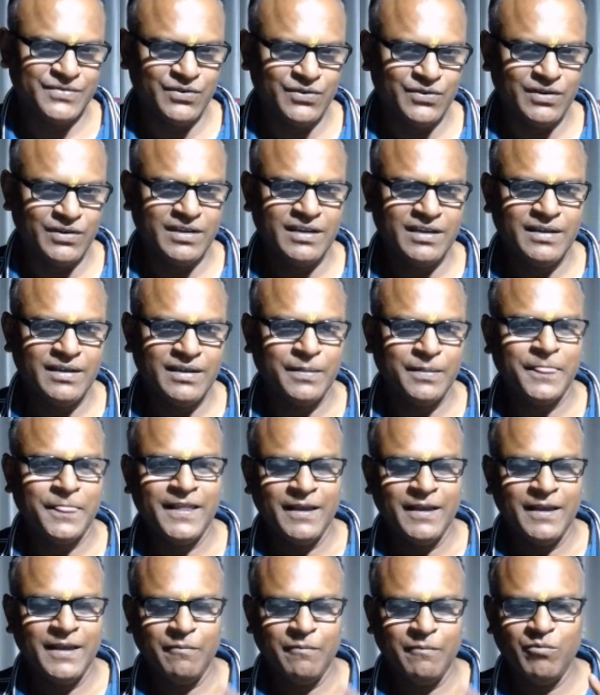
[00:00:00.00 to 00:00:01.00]
Okay,
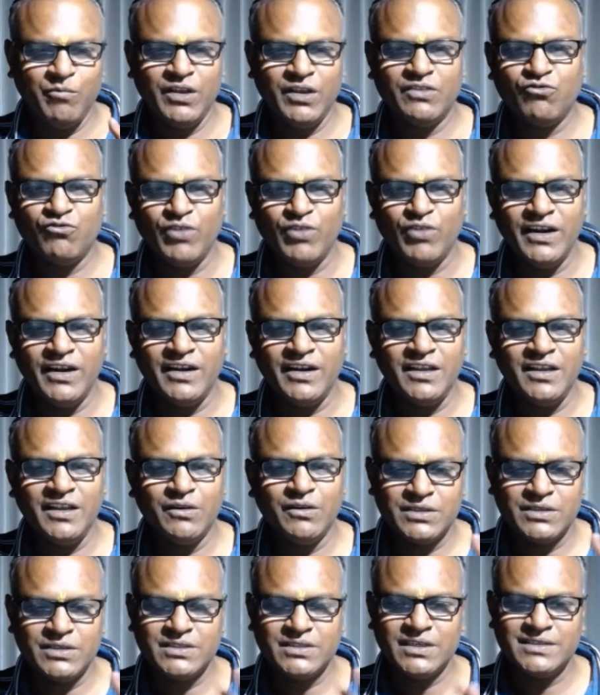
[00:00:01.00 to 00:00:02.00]
mean 20
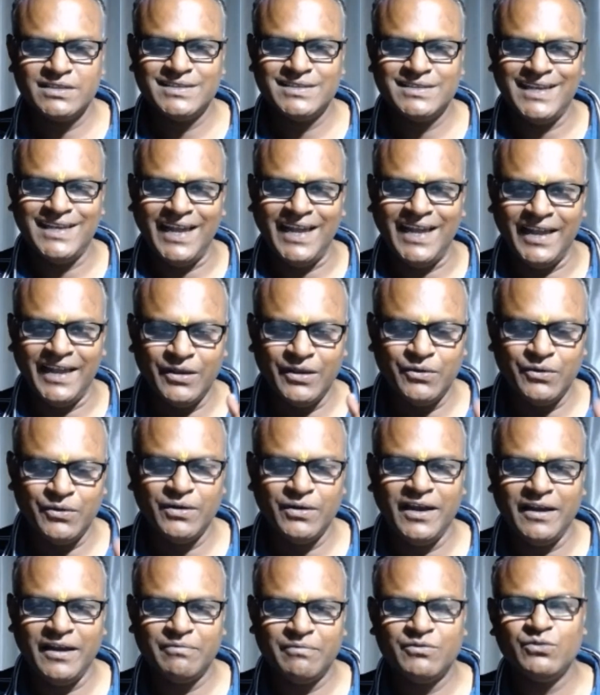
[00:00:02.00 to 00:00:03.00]
questions you
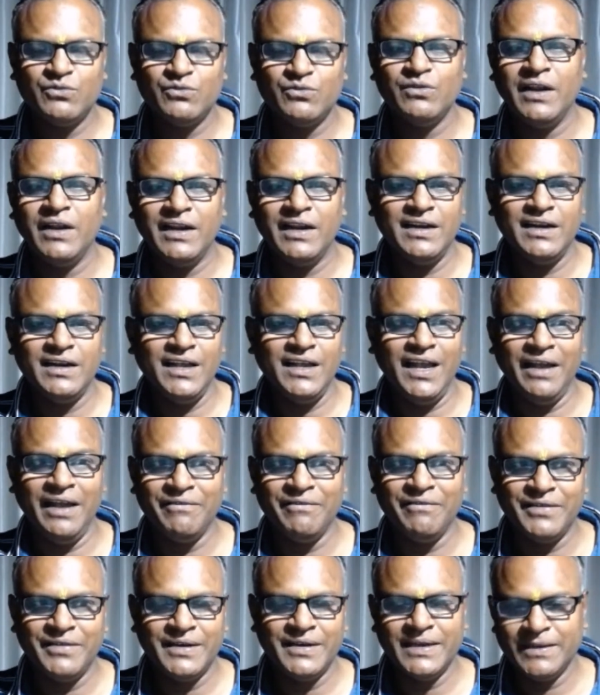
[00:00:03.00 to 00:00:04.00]
have to write
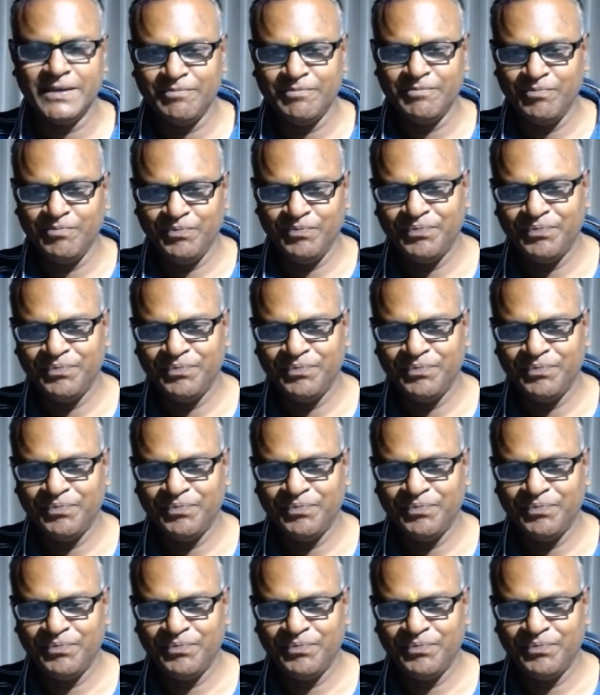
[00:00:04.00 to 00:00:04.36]
every day.